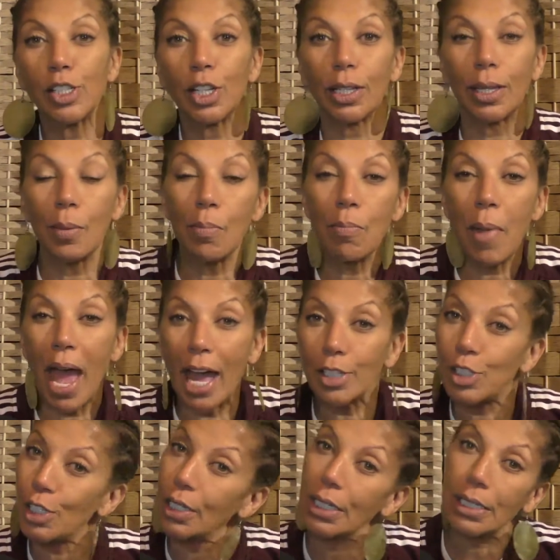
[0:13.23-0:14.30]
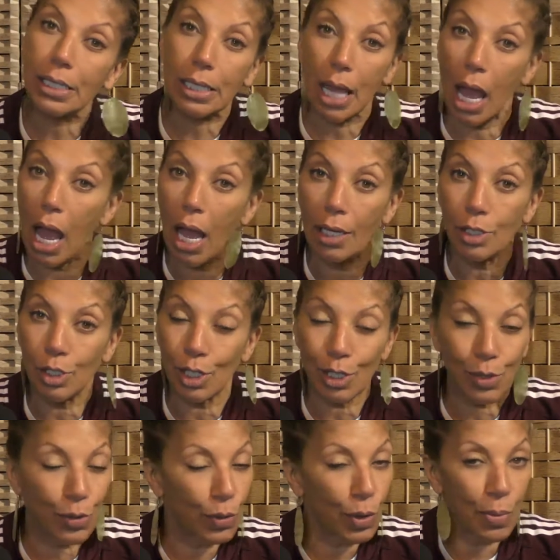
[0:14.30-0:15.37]
The magic is gone just
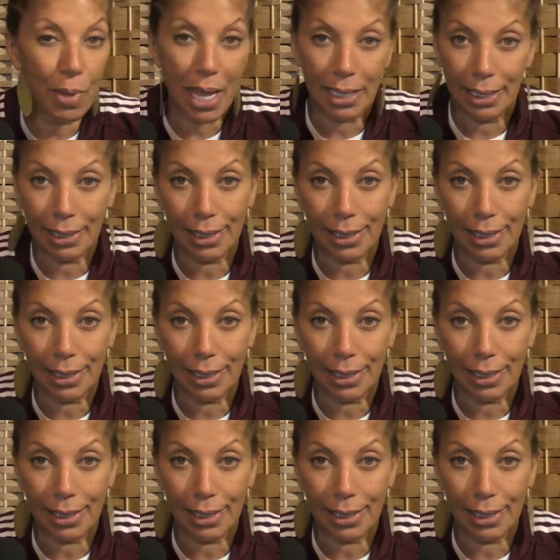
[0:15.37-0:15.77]
for a minute,